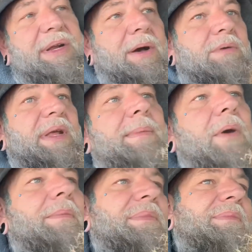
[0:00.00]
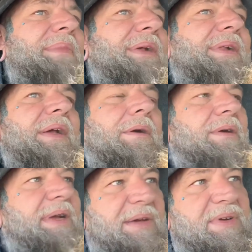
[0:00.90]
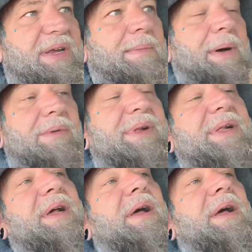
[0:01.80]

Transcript: you know, demo music or given demos.